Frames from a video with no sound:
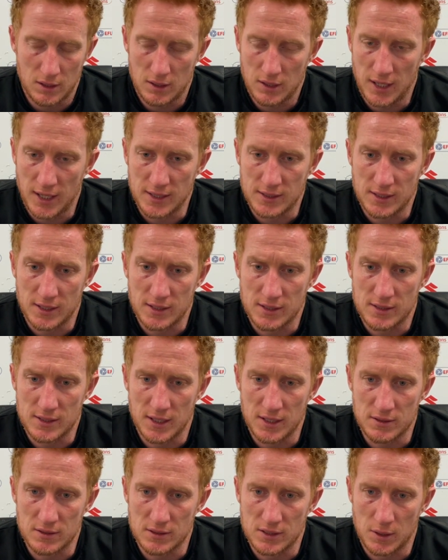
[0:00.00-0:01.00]
18
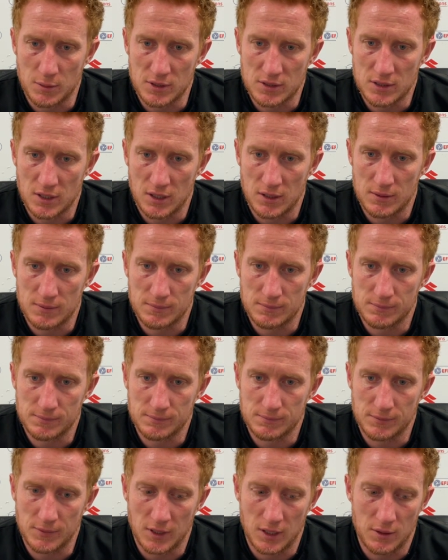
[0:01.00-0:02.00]
seasons. So it's a
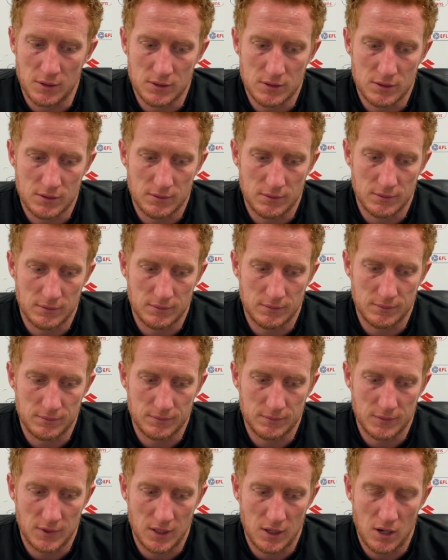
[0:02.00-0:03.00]

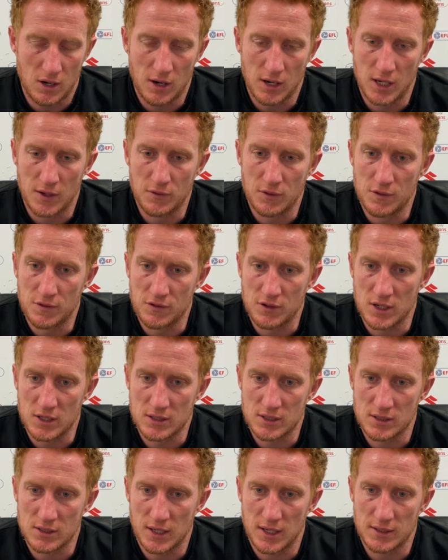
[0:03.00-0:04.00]
high level for
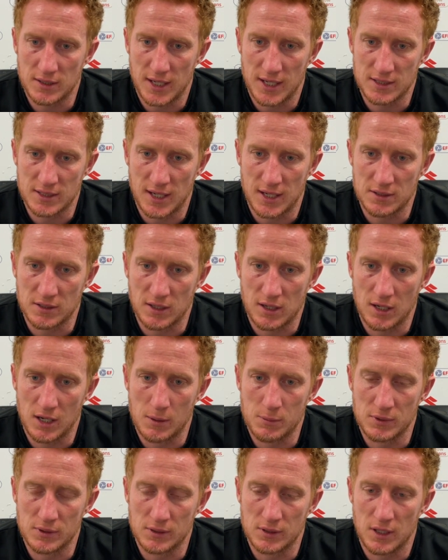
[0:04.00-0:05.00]
us as a
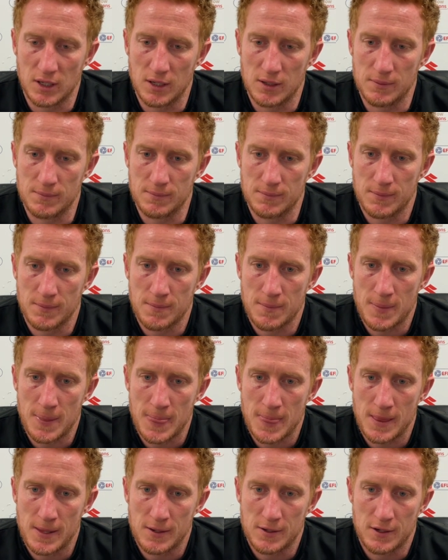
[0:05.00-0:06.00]
club. And
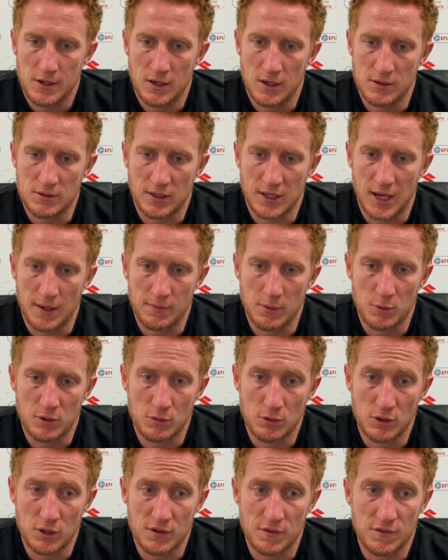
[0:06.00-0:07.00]
it's a game that we
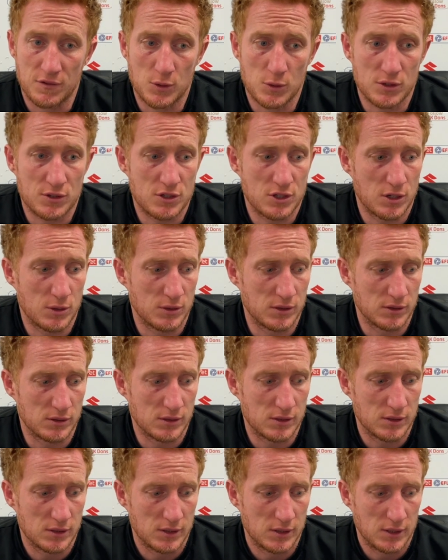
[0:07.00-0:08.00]
were looking forward to,
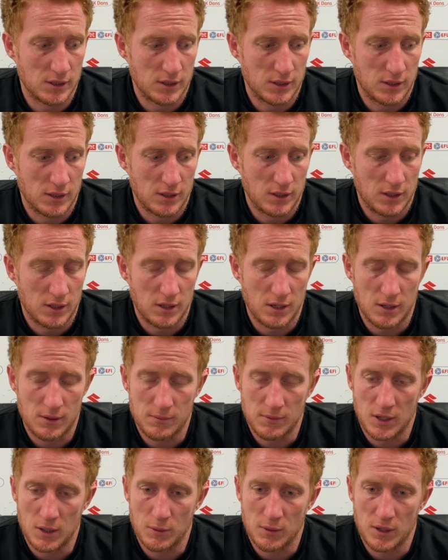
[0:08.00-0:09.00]
and
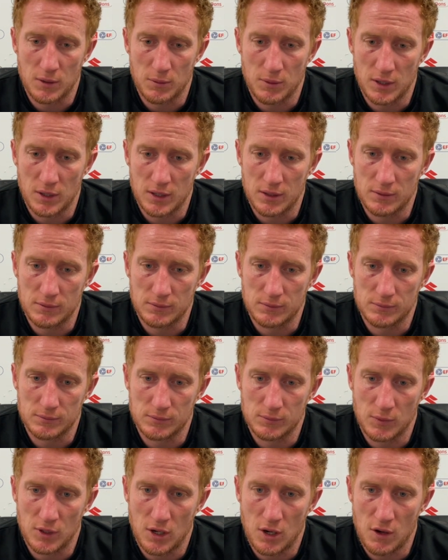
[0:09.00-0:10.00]
we're
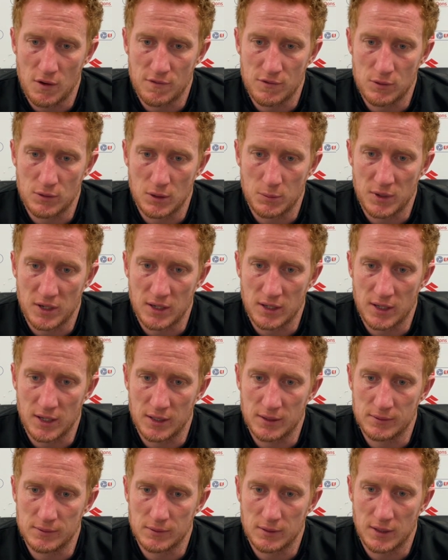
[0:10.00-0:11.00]
hopeful that we can
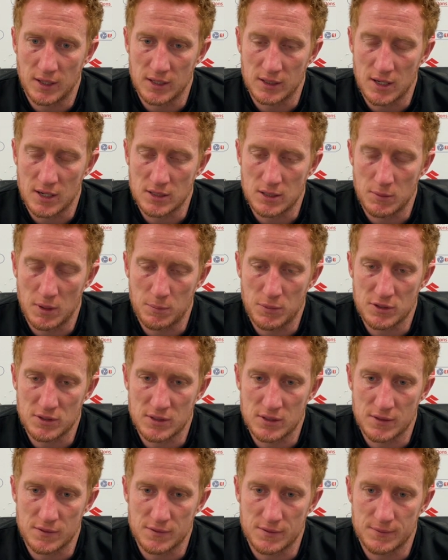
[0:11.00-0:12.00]
get something
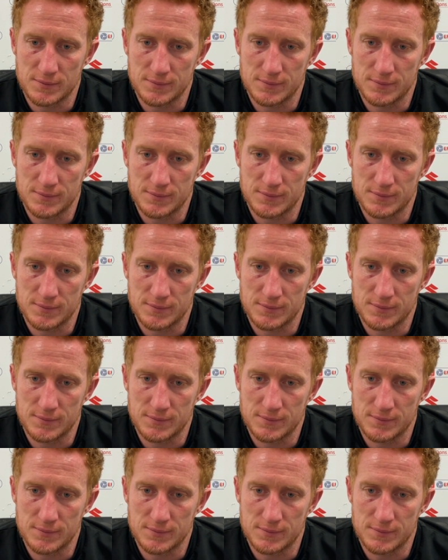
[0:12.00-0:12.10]
positive.